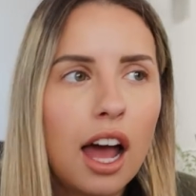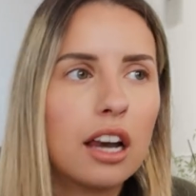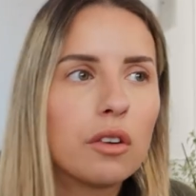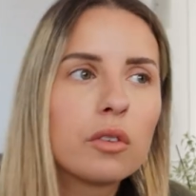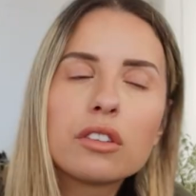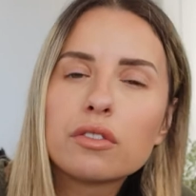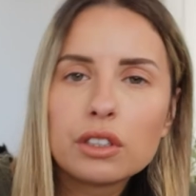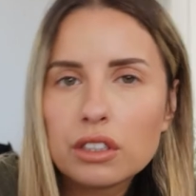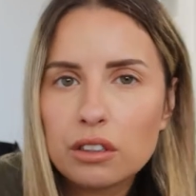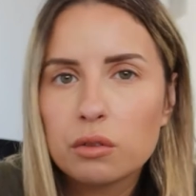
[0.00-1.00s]
and it would have
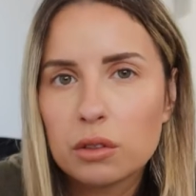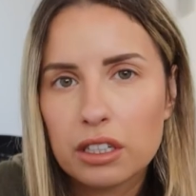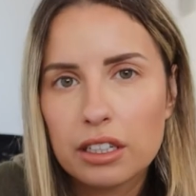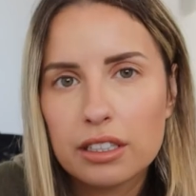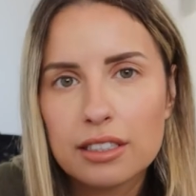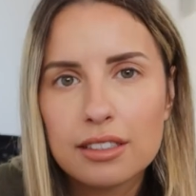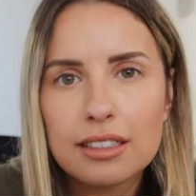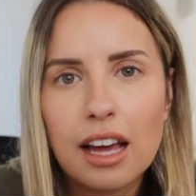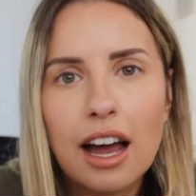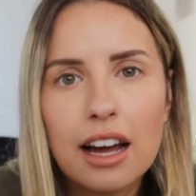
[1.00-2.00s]
looked
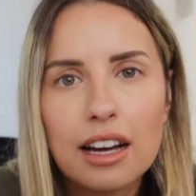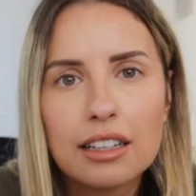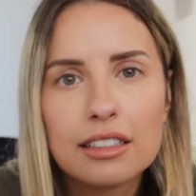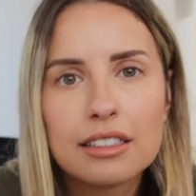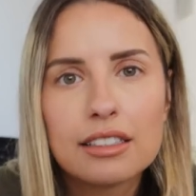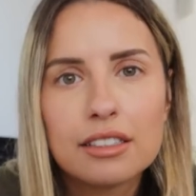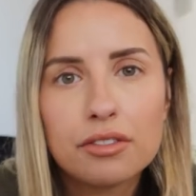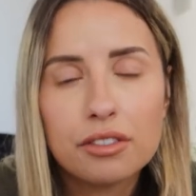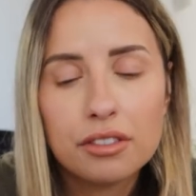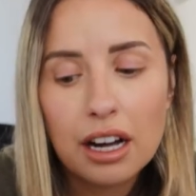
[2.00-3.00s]
worse. And
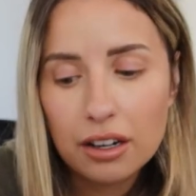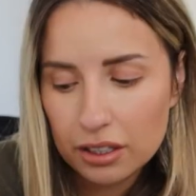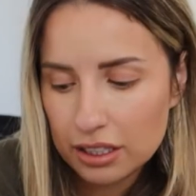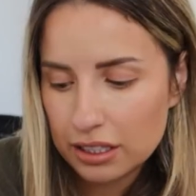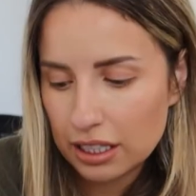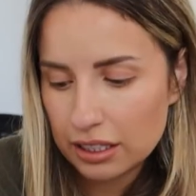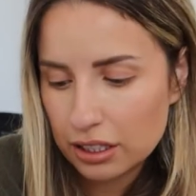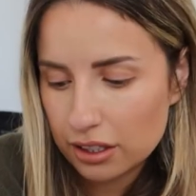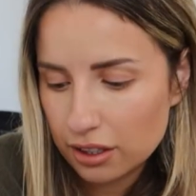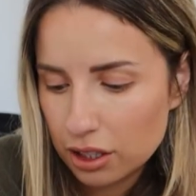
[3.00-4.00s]
for now,
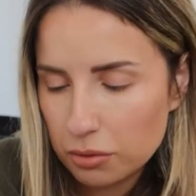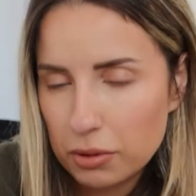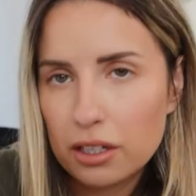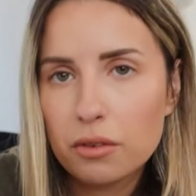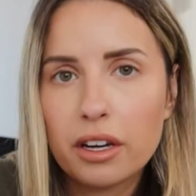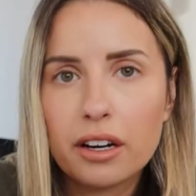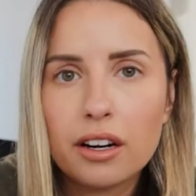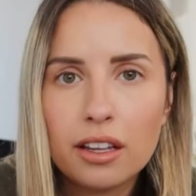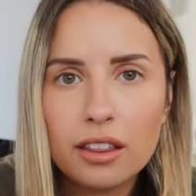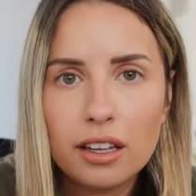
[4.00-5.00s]
it's good to be
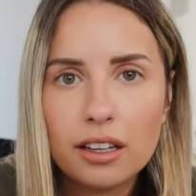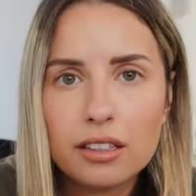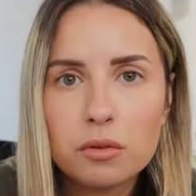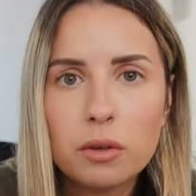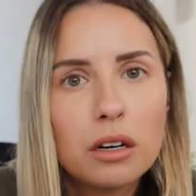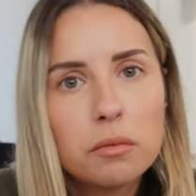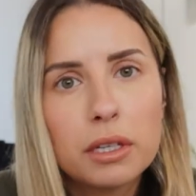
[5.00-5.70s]
aware, I think, as well,